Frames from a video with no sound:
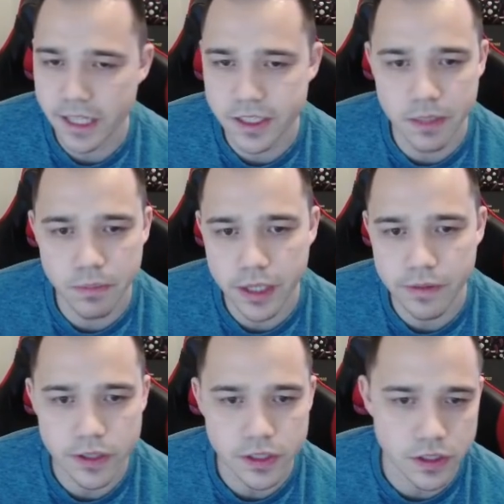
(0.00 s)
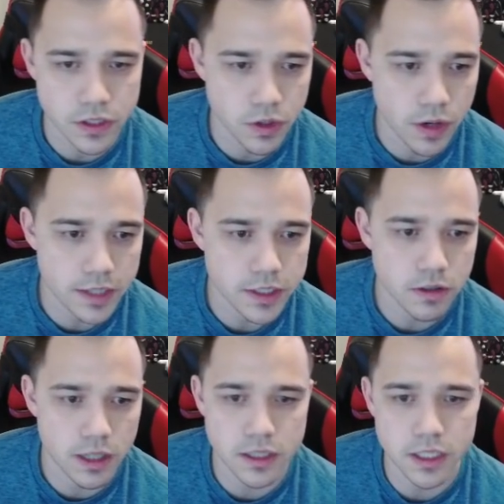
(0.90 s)
same play versus this
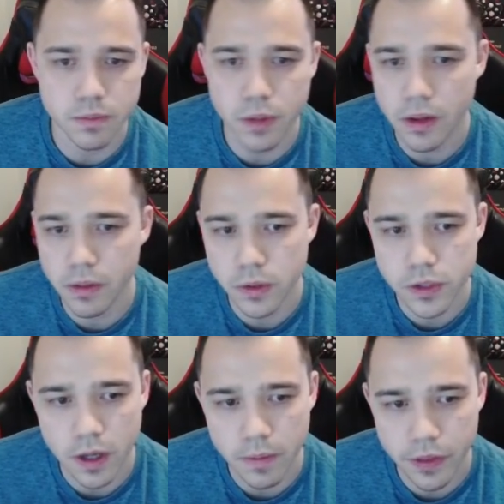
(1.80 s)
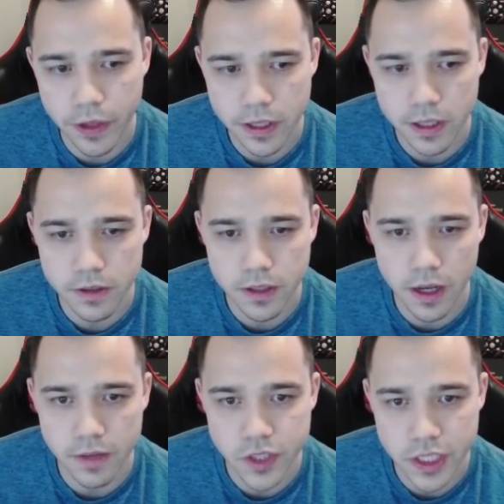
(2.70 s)
Cresselia, probably the most common thing that
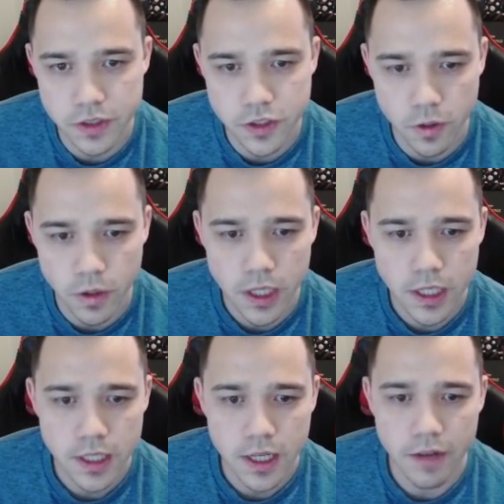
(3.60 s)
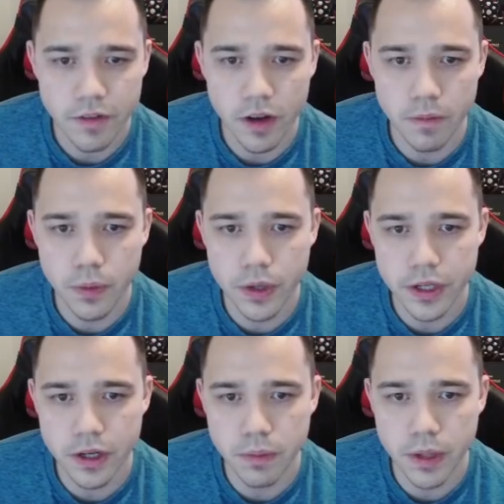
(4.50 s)
I've seen, so I've gotten pretty good
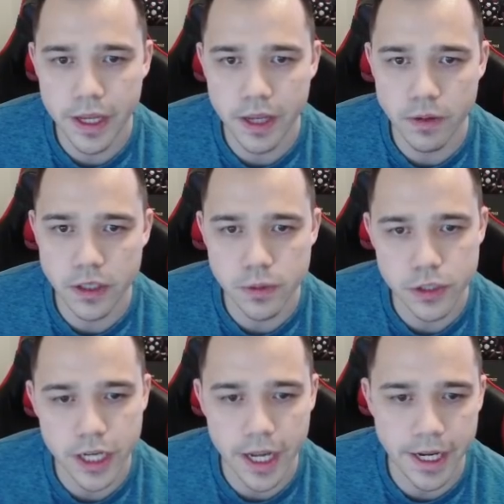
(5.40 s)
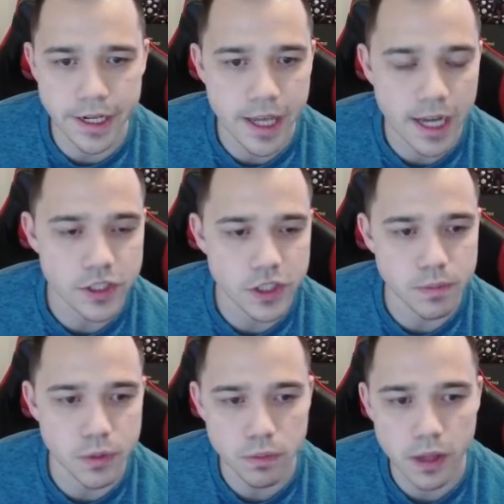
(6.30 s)
at playing it. We're going to switch at 8 and catch this
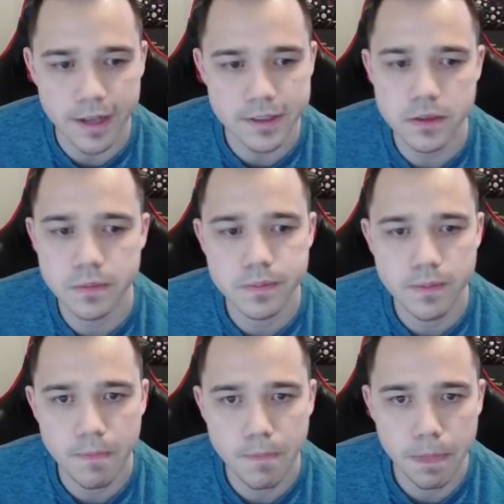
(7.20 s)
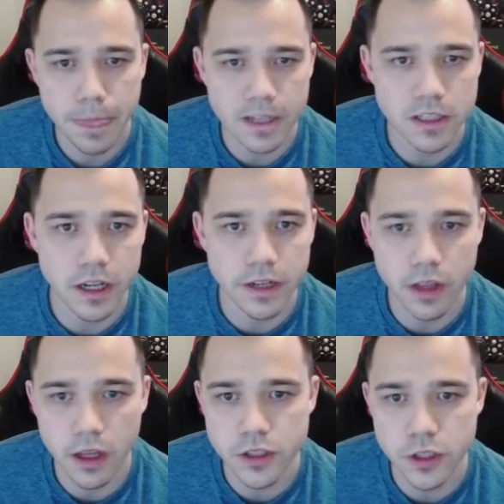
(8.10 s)
Moonblast. As I
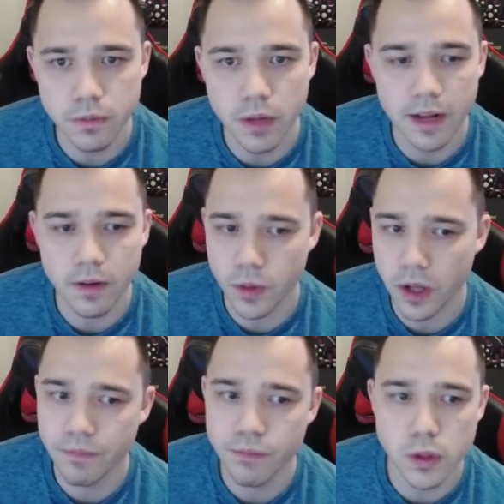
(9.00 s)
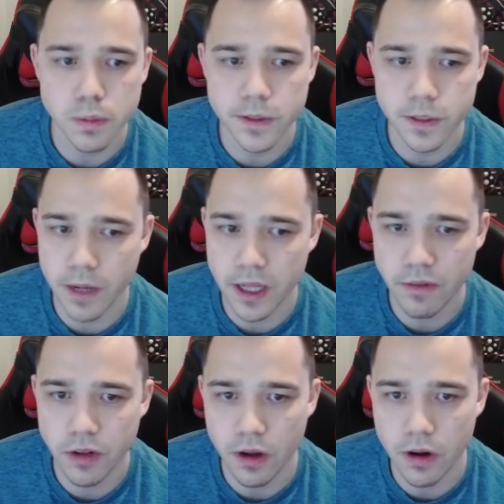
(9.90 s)
assume, well, most players at my
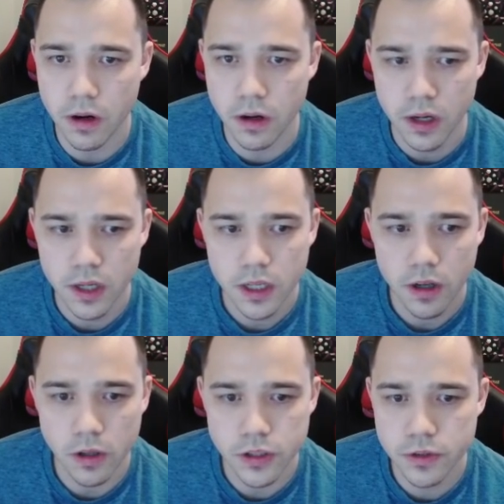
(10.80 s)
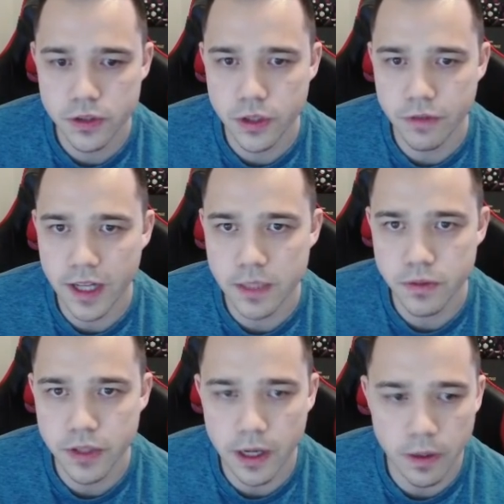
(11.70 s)
level are also doing fast move
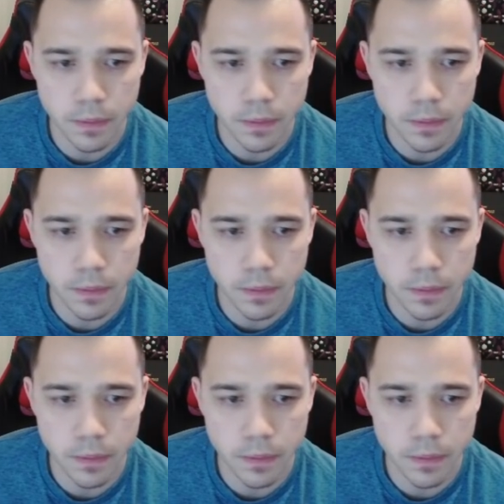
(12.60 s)
denial.